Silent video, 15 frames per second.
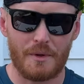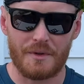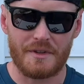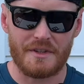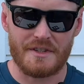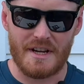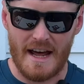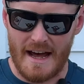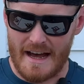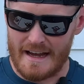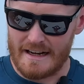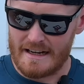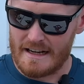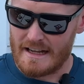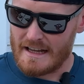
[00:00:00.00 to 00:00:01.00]

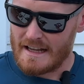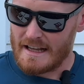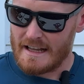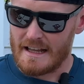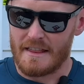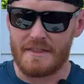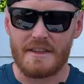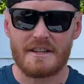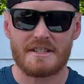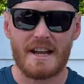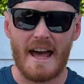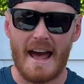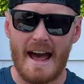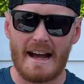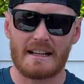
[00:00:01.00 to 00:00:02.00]
design. This
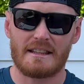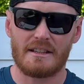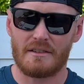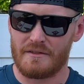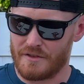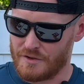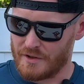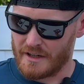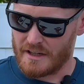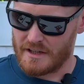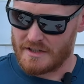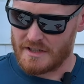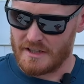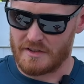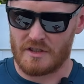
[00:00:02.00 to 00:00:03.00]
active trigger
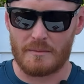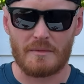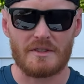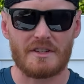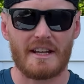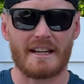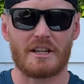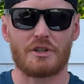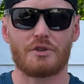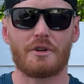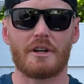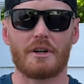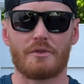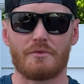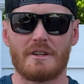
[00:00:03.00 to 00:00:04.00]
system is like a
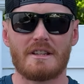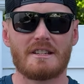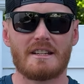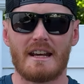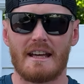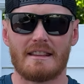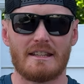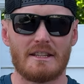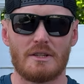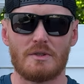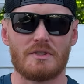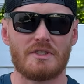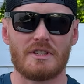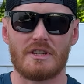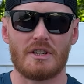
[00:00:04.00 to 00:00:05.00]
trigger reset that you'd
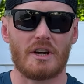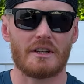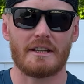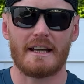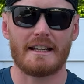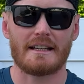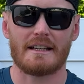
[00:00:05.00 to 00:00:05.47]
see on like